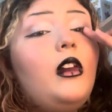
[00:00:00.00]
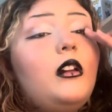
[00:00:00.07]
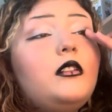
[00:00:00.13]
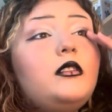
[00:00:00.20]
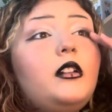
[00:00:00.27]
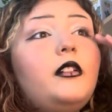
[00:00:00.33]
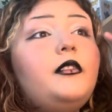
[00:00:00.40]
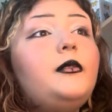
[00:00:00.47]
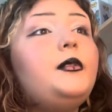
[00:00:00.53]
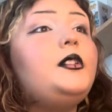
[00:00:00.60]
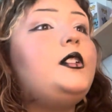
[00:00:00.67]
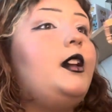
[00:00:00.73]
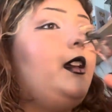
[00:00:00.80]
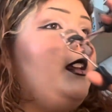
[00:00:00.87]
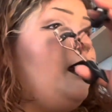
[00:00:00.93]
Sorry for me
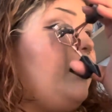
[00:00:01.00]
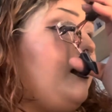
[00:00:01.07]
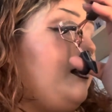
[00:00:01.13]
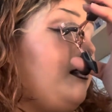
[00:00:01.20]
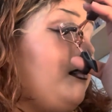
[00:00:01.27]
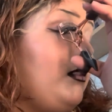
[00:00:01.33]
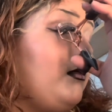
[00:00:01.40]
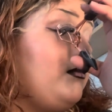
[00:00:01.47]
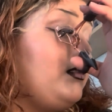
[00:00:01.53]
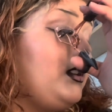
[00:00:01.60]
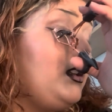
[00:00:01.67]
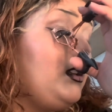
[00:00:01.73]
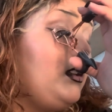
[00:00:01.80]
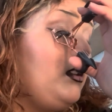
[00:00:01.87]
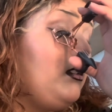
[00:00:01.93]
shaking. I don't know why I'm shaking.